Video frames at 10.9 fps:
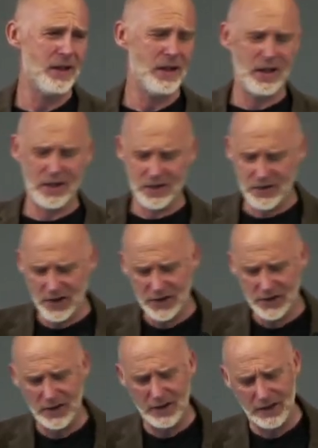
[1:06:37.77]
It says,
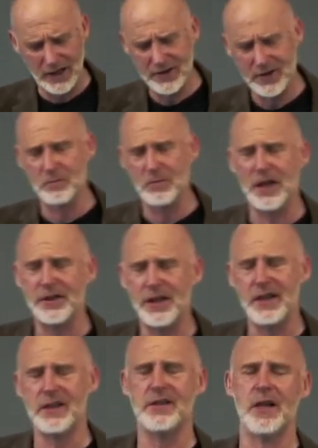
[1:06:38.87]
let a man
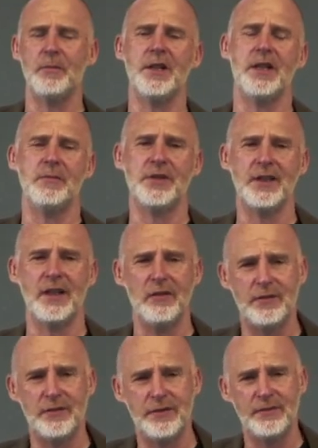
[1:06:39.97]
examine
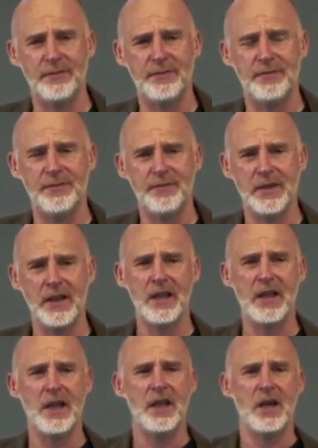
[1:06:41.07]
himself
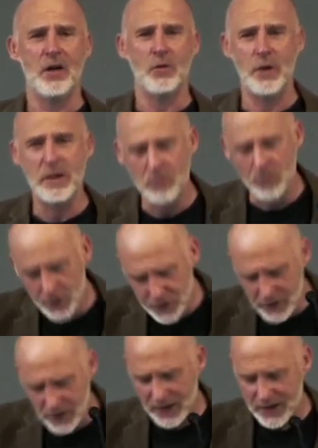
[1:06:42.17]
we
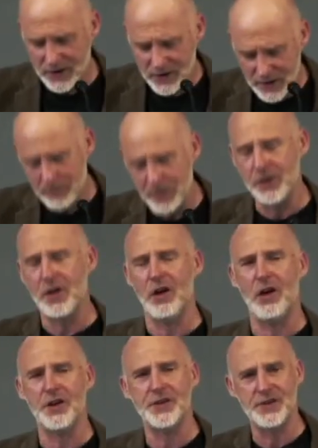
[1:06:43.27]
must examine
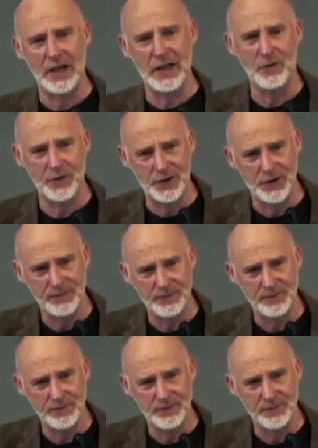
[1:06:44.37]
ourselves.